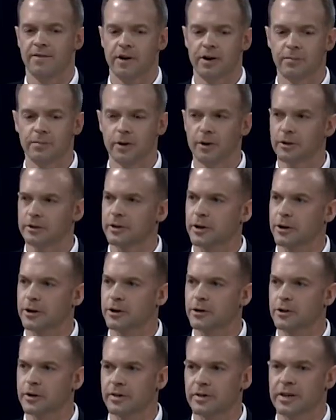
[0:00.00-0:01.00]
a military
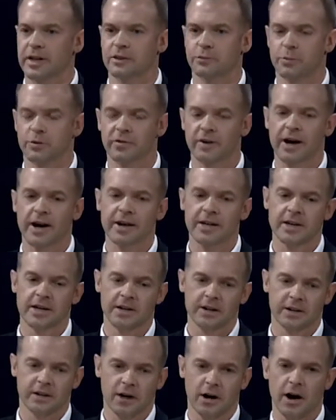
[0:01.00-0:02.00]
unit that's
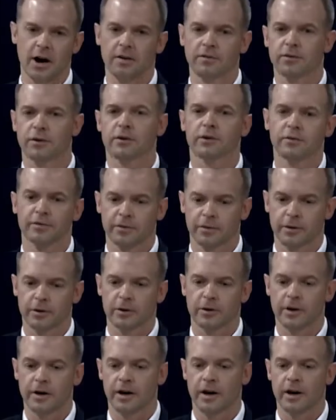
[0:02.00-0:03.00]
providing cover
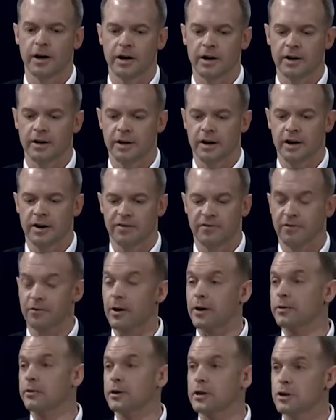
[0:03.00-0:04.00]
for a
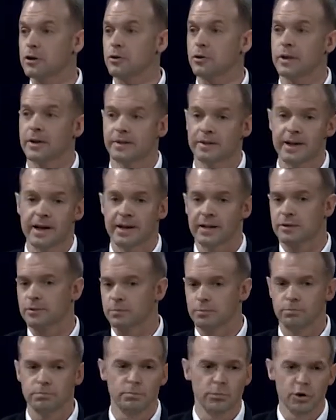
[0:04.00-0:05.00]
friendly unit that's
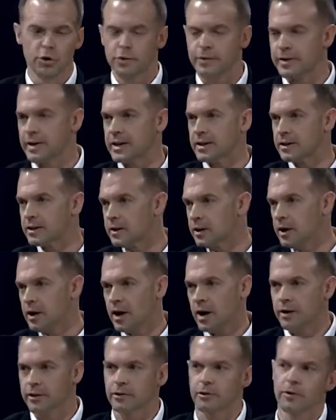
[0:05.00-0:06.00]
moving
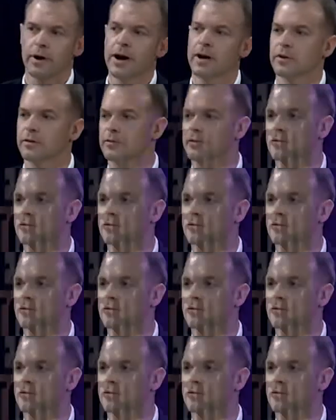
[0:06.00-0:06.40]
on the ground in